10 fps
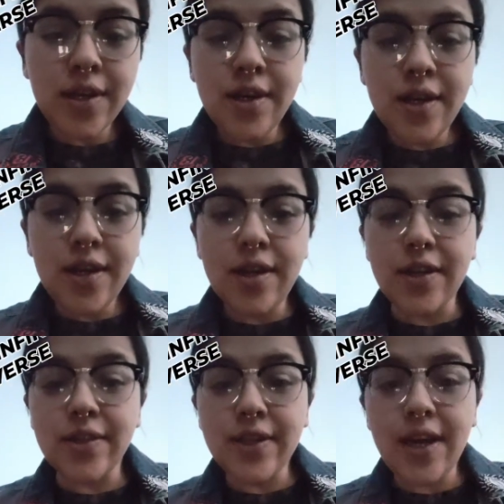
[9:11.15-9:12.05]
here's
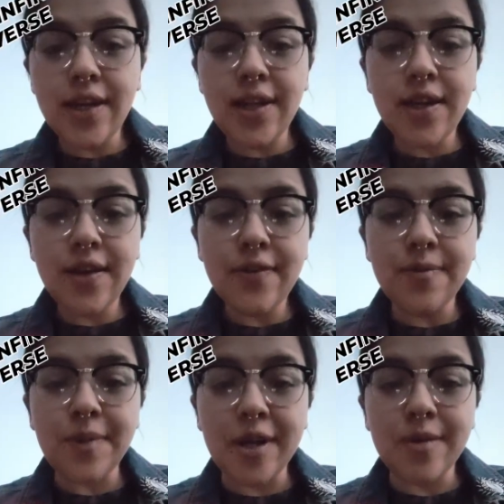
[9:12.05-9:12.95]
Eddie from Iron
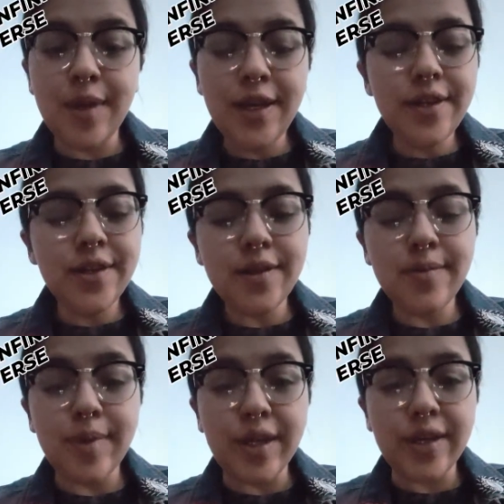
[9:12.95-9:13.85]
Maiden, made out
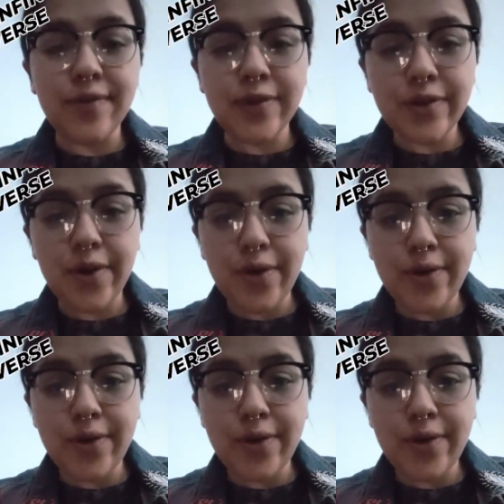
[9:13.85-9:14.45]
of a skull.